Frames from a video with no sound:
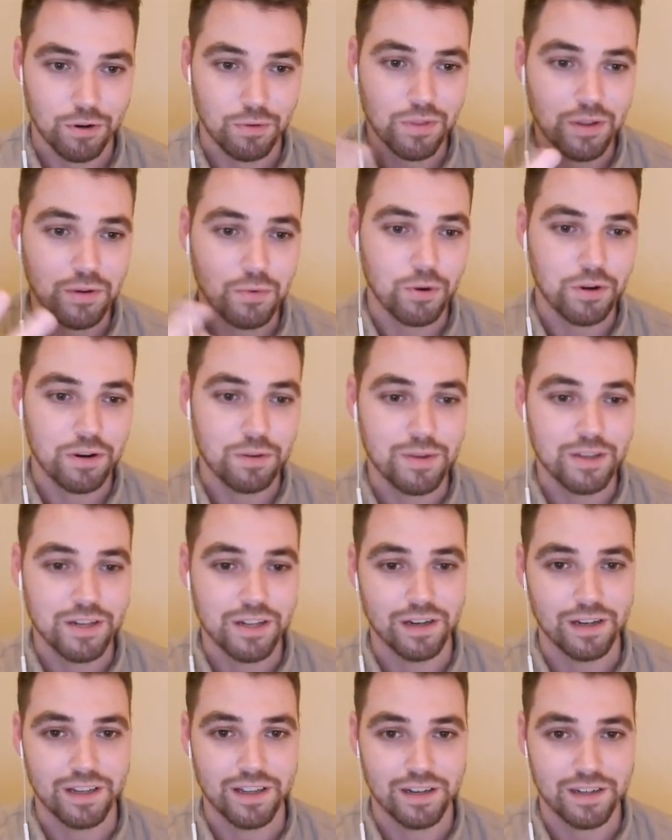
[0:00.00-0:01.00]
they weren't
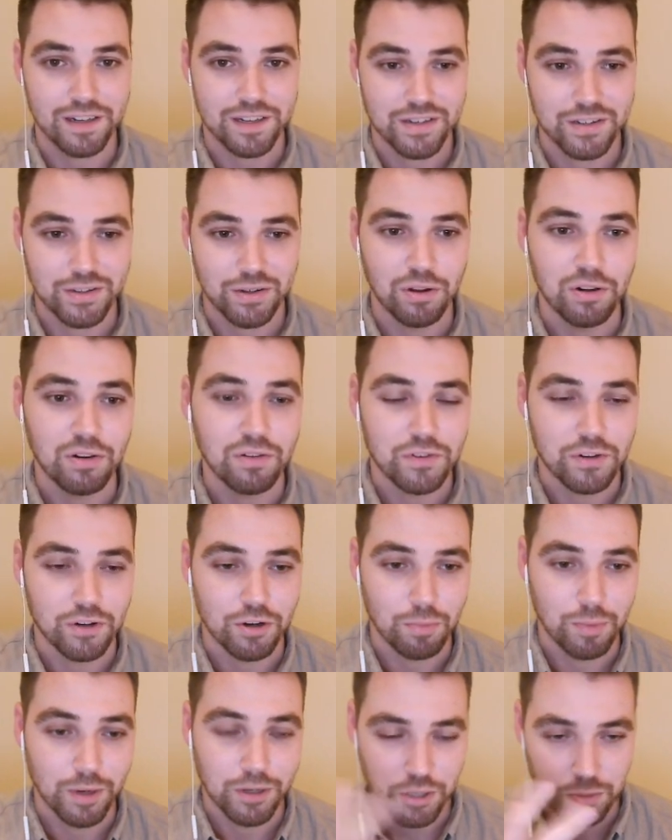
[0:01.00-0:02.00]
immediately at least solved,
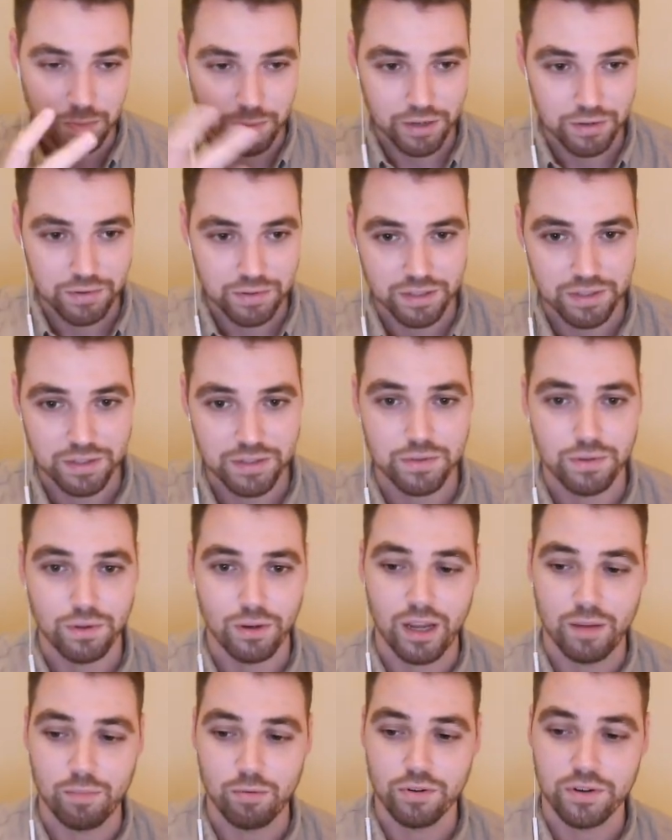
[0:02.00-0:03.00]
by using these two
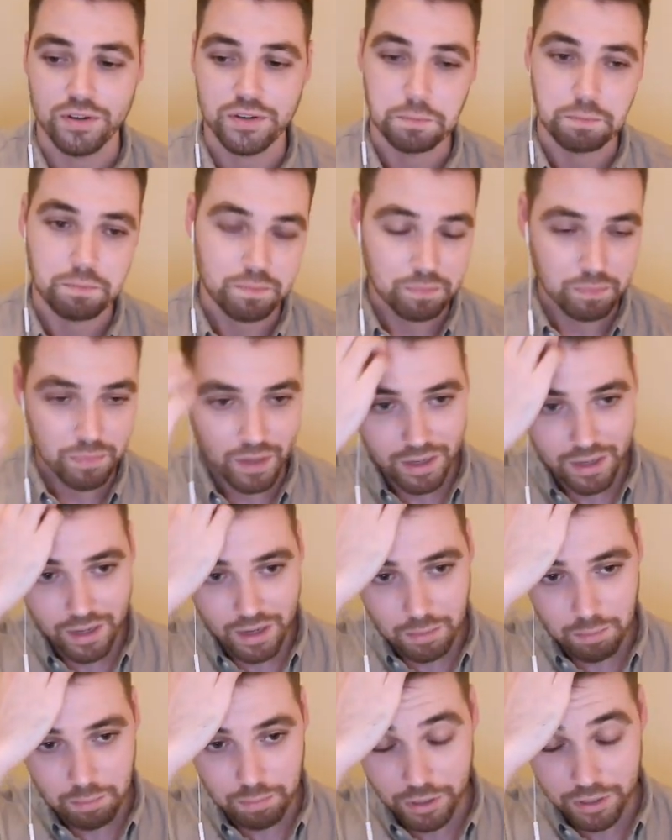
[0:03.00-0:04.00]
libraries.
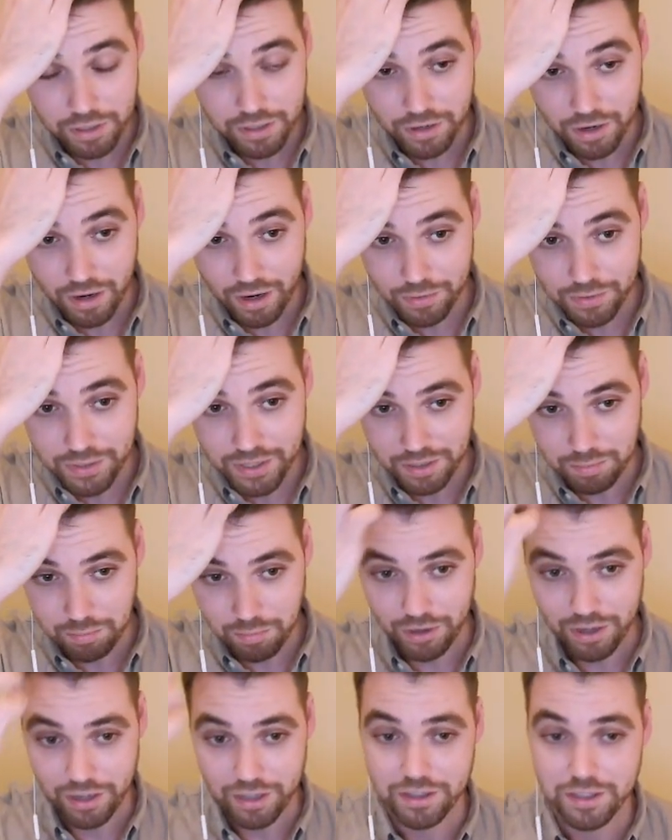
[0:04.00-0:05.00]
But, I was
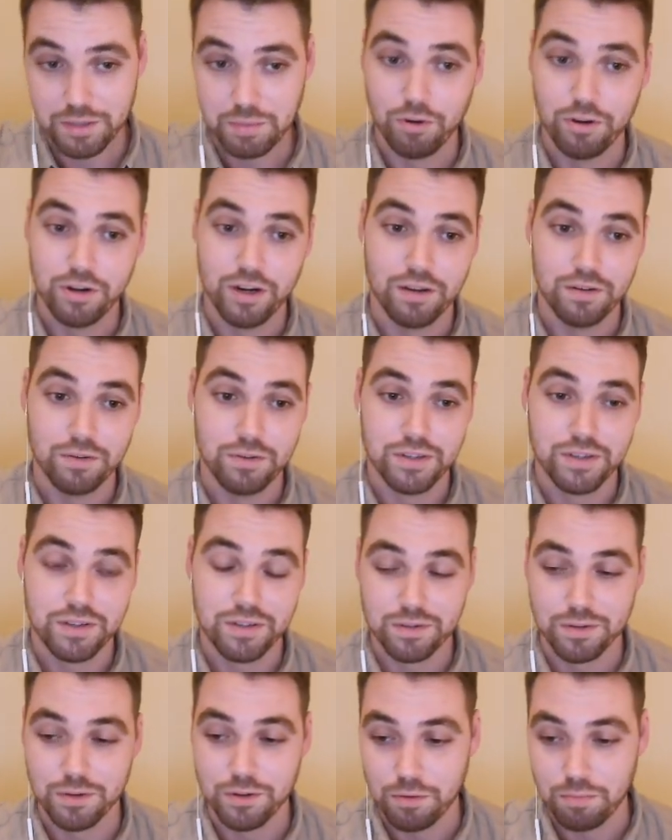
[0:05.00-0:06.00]
at this point, I was,
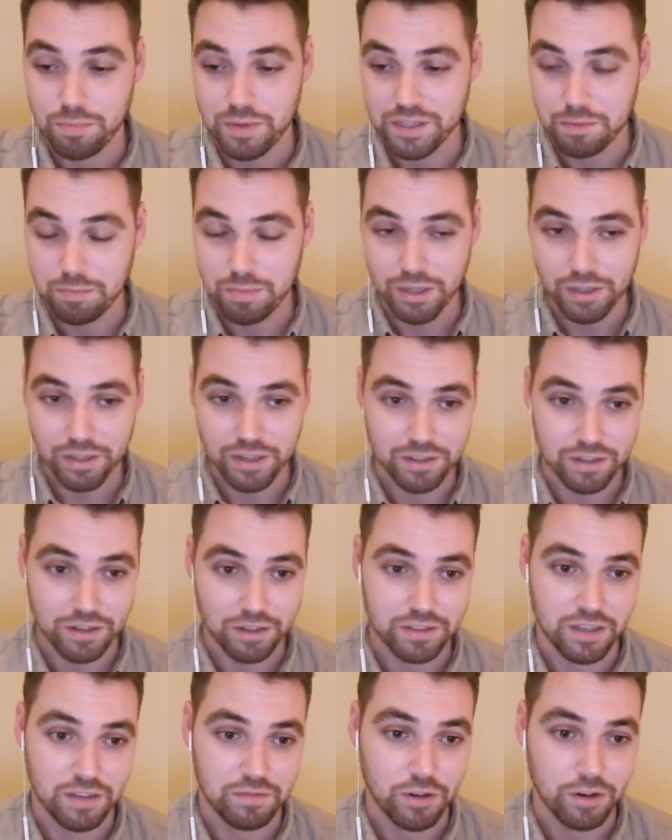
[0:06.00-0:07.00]
busy building
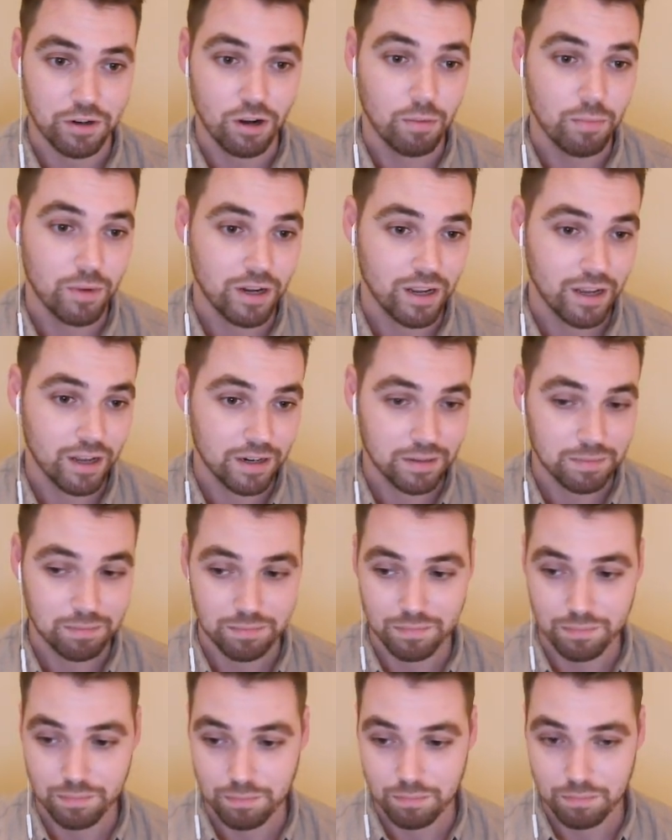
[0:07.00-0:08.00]
Doctave.com, and I had a
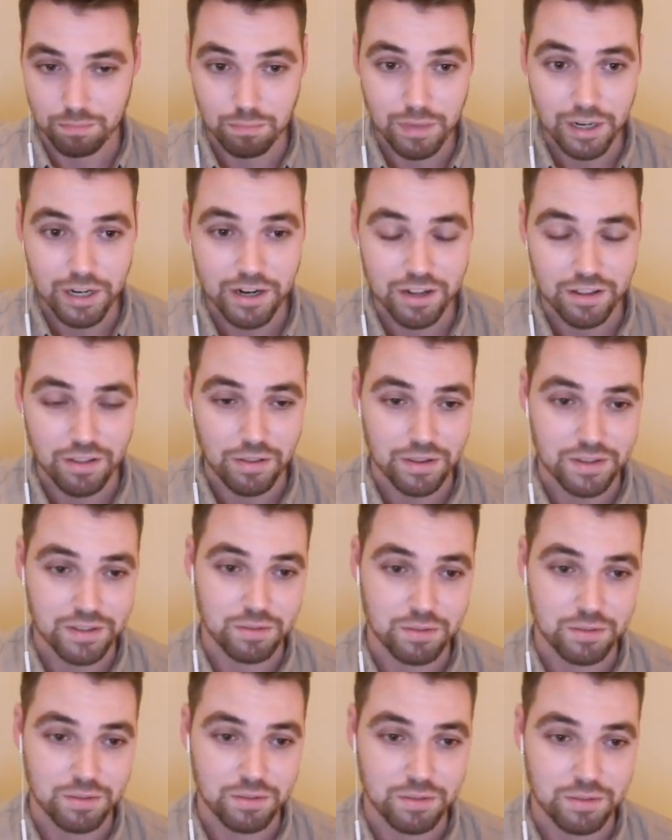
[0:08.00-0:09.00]
million other things
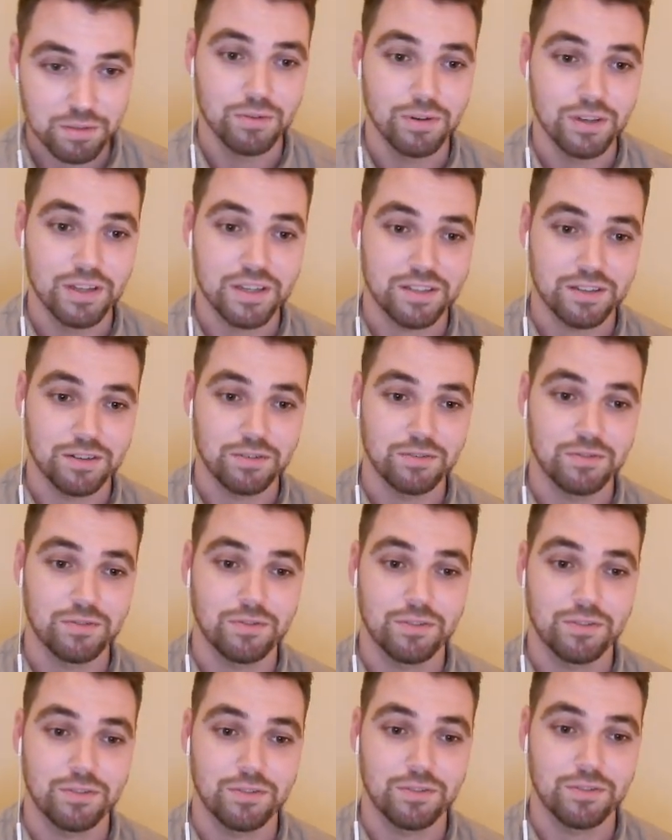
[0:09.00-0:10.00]
on my to-do list and
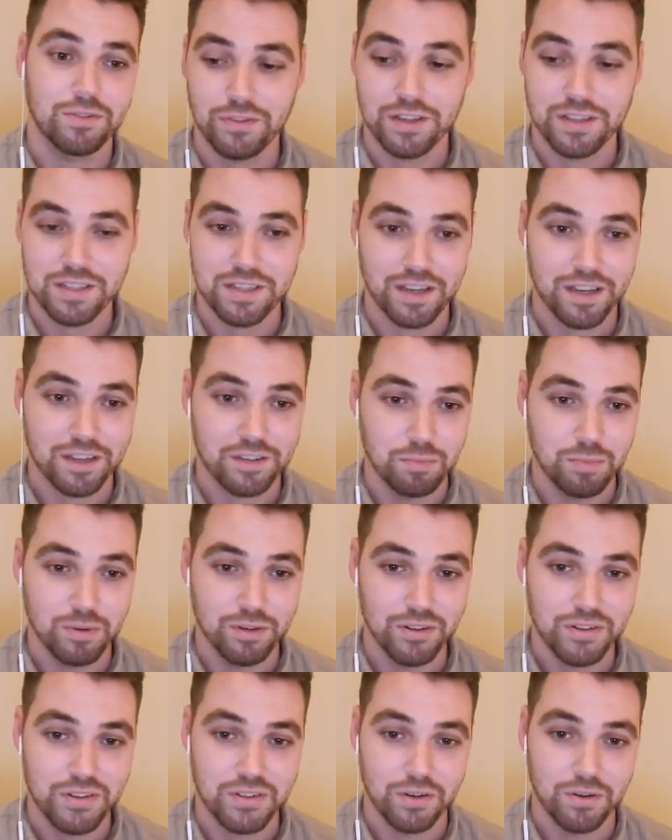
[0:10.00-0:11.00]
of things I had to
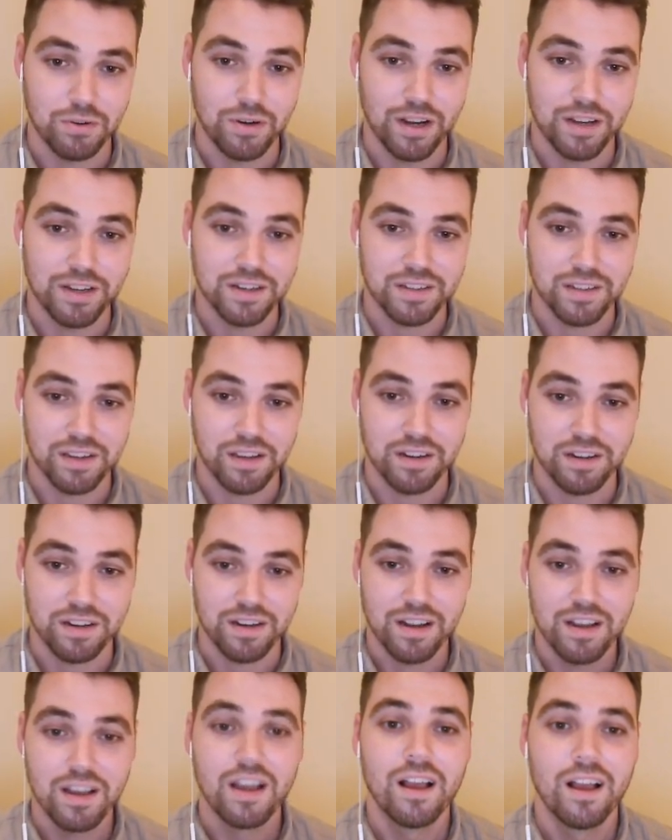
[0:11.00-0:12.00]
build. So I decided
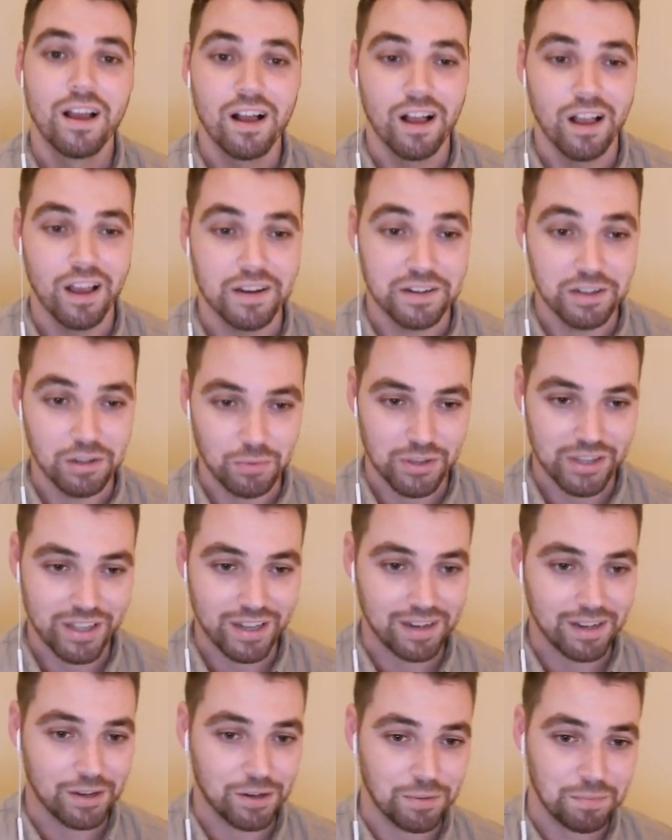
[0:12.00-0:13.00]
I'd deal with
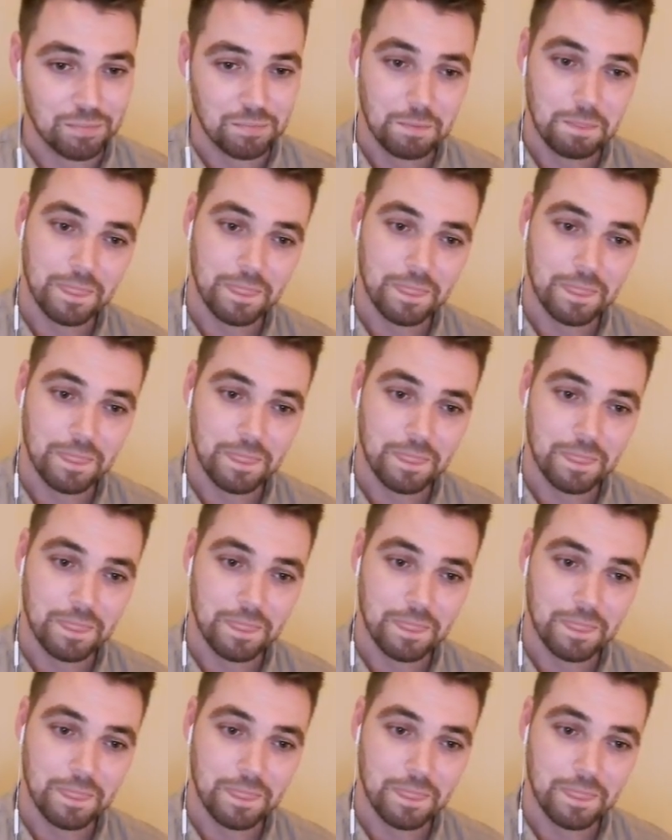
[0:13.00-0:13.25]
that later.